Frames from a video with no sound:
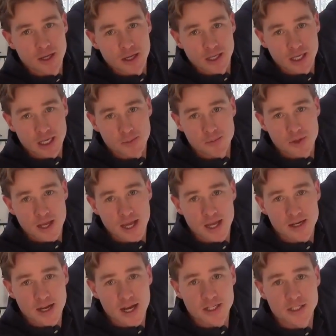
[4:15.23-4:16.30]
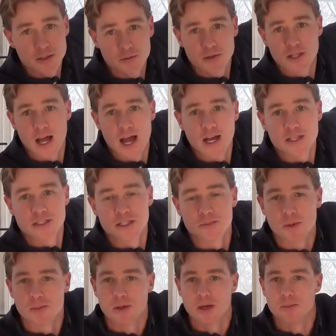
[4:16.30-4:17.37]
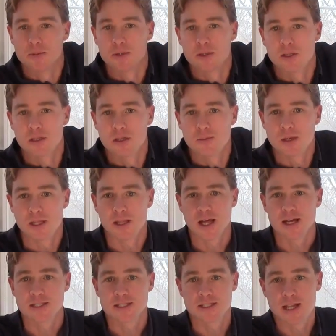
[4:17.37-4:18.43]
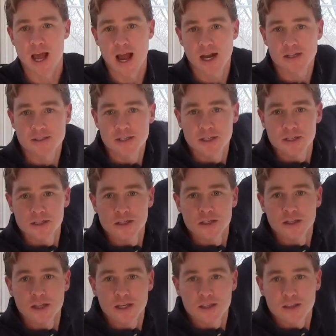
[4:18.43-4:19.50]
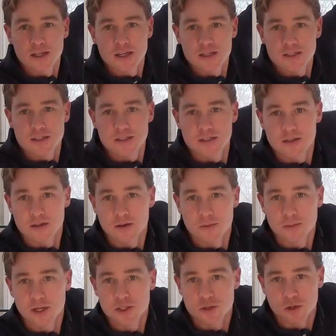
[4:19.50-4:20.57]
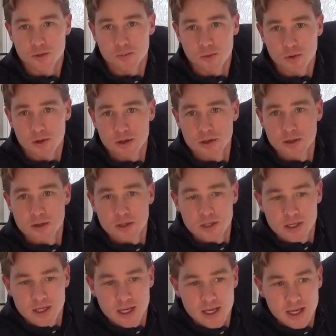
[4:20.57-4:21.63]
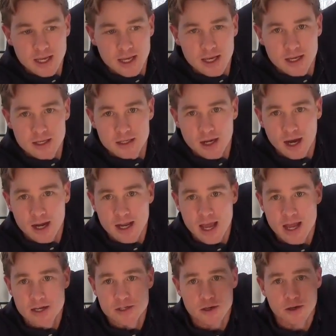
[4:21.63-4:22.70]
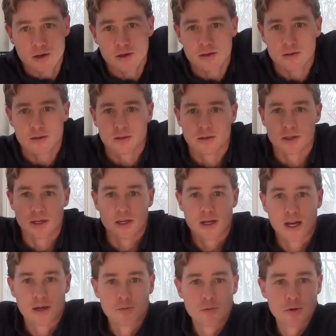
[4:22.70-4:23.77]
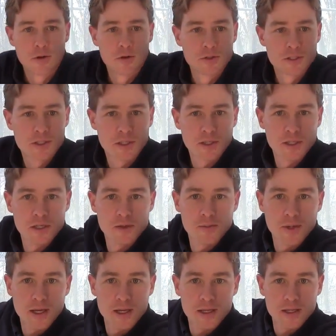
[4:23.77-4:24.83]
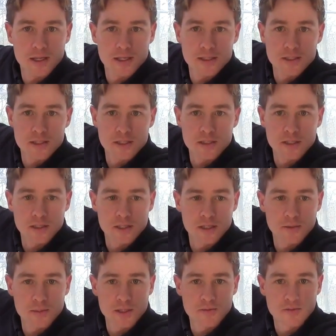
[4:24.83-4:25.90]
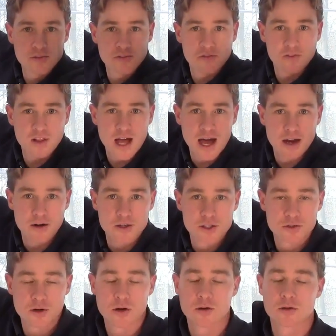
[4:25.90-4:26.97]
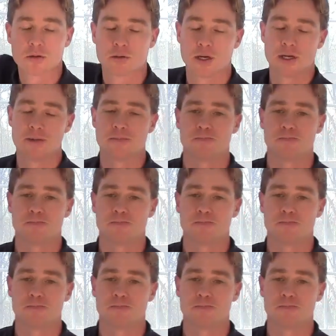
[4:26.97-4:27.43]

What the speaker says: Keep the hand nice and relaxed. Maybe I'm a little bit less stacked like this on my shortboard. And I enter and I roll just a little bit. And it's just a little bit of a flatter stroke, right?